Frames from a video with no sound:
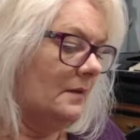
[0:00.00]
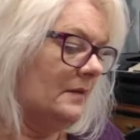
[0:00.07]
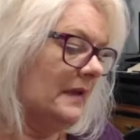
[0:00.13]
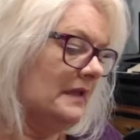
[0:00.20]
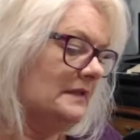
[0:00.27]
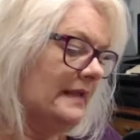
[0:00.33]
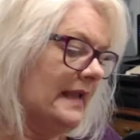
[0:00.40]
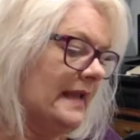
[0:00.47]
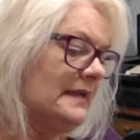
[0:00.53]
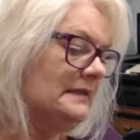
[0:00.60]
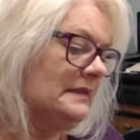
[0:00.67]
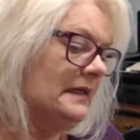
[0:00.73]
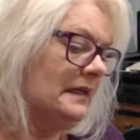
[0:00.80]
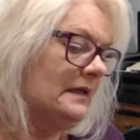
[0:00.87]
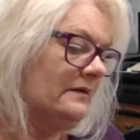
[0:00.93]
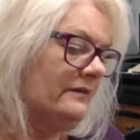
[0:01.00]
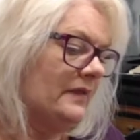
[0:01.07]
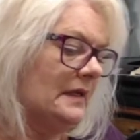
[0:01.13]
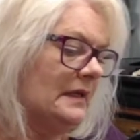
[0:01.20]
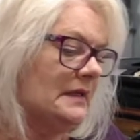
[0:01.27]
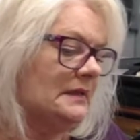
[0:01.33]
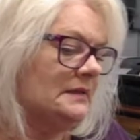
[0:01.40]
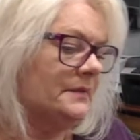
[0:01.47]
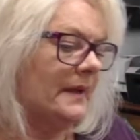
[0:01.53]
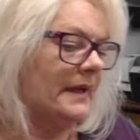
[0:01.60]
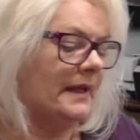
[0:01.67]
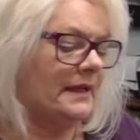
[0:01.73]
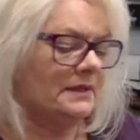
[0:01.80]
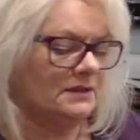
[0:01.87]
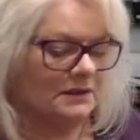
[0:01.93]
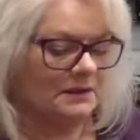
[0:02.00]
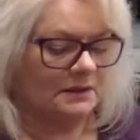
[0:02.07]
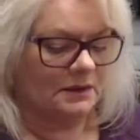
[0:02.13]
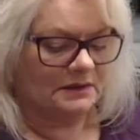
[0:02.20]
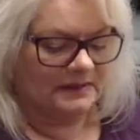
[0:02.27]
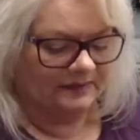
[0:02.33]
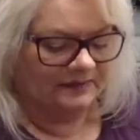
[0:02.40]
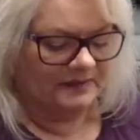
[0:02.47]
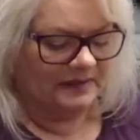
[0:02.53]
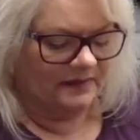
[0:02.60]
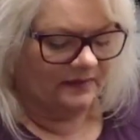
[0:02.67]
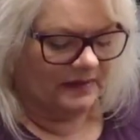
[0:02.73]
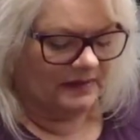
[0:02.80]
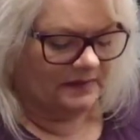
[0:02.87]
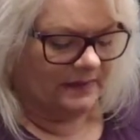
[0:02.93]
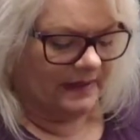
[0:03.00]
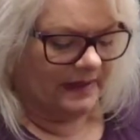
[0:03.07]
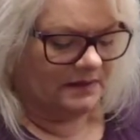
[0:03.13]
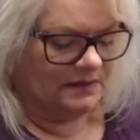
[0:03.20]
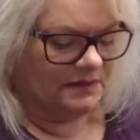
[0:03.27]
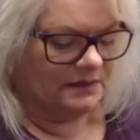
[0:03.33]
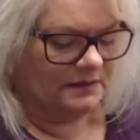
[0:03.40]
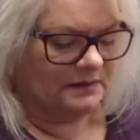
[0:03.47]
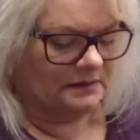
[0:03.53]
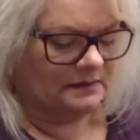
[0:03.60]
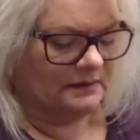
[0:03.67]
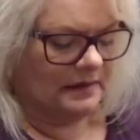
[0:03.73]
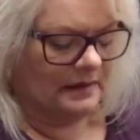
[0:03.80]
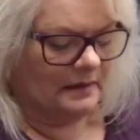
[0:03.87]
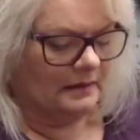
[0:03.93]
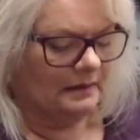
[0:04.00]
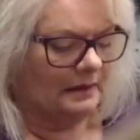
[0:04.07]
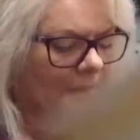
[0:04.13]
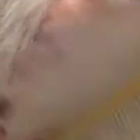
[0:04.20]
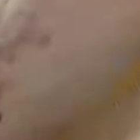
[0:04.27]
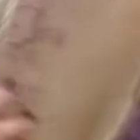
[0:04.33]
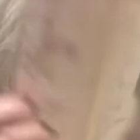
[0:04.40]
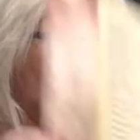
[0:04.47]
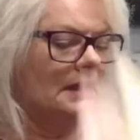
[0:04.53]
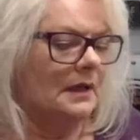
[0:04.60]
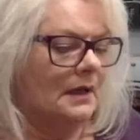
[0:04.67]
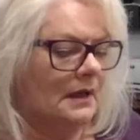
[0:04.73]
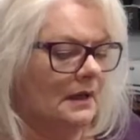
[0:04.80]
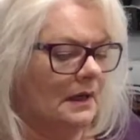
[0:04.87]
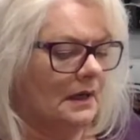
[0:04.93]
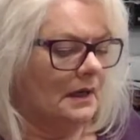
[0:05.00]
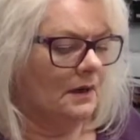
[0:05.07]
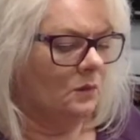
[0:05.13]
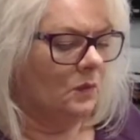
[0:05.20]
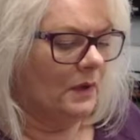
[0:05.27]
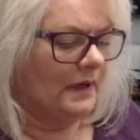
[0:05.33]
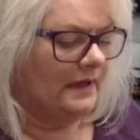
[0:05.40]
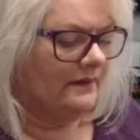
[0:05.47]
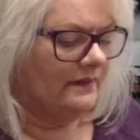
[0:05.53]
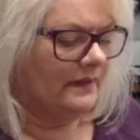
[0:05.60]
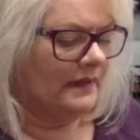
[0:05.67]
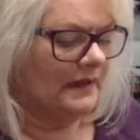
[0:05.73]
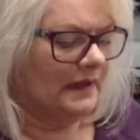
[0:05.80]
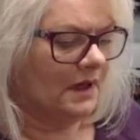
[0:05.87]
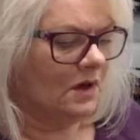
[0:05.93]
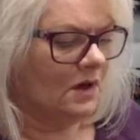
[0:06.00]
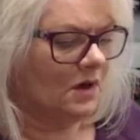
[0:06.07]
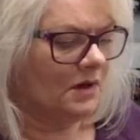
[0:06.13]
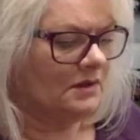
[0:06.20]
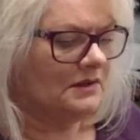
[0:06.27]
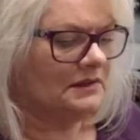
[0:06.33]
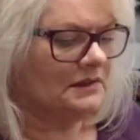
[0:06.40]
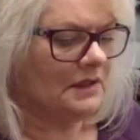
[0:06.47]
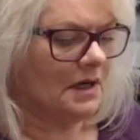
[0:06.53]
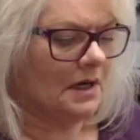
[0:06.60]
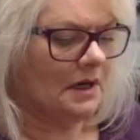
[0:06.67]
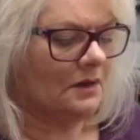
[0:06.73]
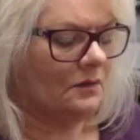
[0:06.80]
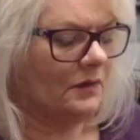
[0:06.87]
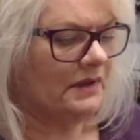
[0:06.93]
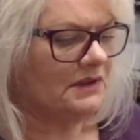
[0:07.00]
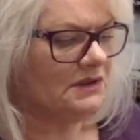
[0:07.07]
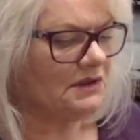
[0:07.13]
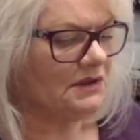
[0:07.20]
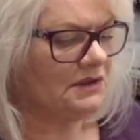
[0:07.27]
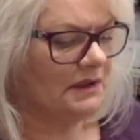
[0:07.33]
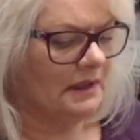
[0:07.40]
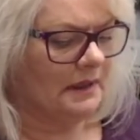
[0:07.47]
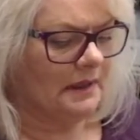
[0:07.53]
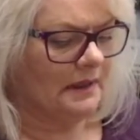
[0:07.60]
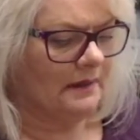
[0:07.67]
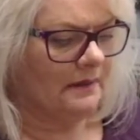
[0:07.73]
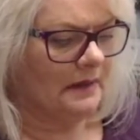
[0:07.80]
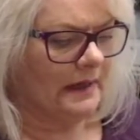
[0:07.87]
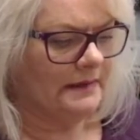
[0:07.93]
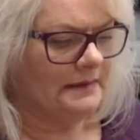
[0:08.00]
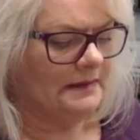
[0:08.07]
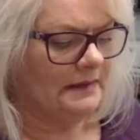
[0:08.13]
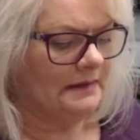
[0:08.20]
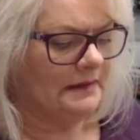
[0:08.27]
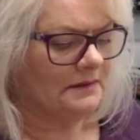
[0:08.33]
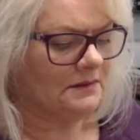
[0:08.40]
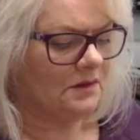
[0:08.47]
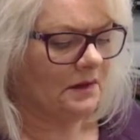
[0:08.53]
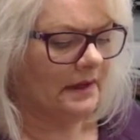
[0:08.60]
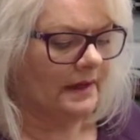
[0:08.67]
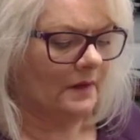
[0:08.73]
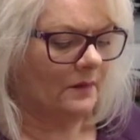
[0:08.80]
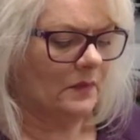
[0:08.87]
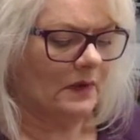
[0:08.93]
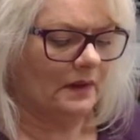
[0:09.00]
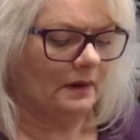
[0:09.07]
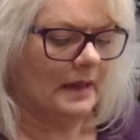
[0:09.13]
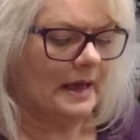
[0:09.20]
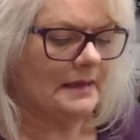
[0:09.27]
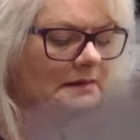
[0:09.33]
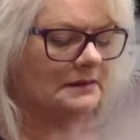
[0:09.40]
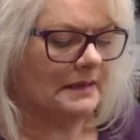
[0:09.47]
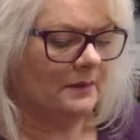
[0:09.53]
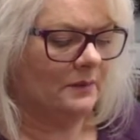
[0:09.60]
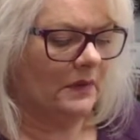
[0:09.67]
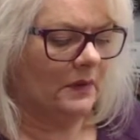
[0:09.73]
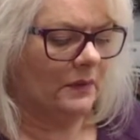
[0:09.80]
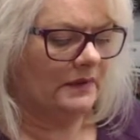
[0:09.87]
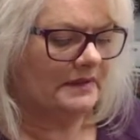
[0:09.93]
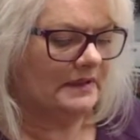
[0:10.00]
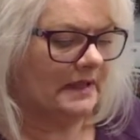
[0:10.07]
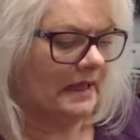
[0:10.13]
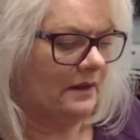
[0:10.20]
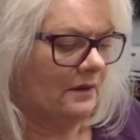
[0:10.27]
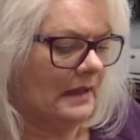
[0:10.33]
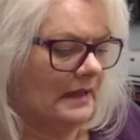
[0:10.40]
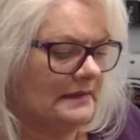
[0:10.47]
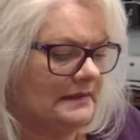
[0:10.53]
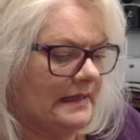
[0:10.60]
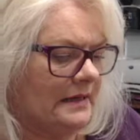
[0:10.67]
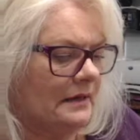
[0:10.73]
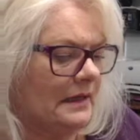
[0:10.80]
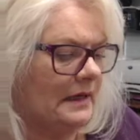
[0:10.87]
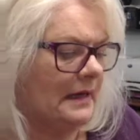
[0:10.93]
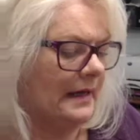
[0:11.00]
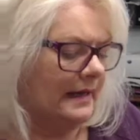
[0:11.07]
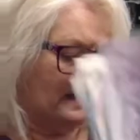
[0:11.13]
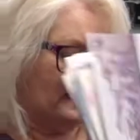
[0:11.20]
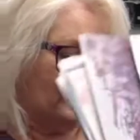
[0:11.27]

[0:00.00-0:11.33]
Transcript: is 18 of these pages, or 17 of these pages, and then one of the cardstock, which I did this on camera the last time we were together, last Saturday night.